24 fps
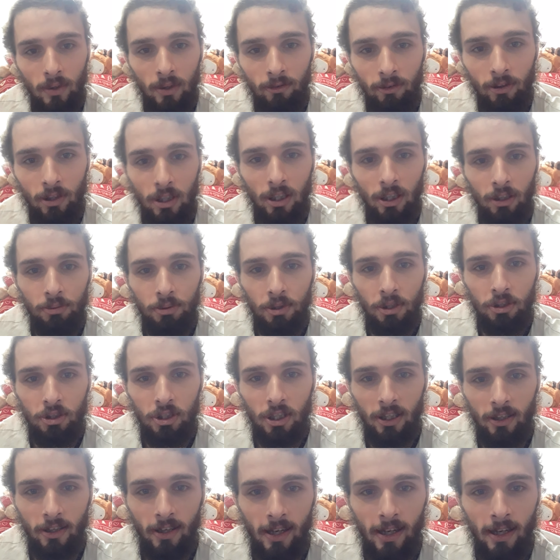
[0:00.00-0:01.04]
If you guys want to
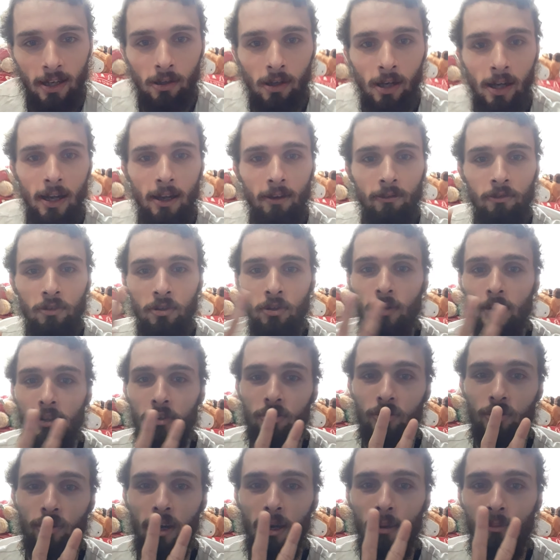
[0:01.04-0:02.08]
check it out, I have two
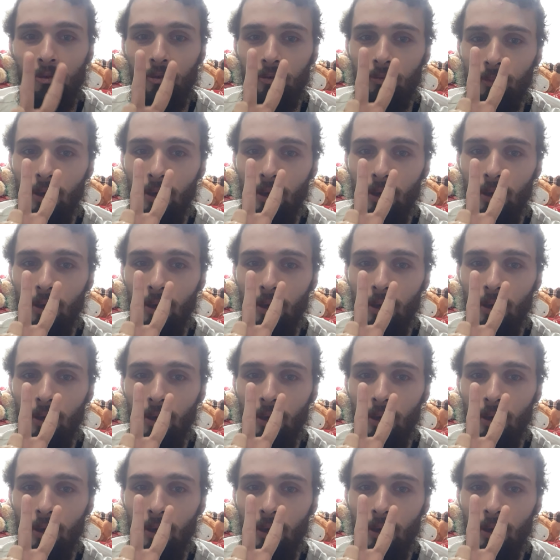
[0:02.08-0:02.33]
Instagrams.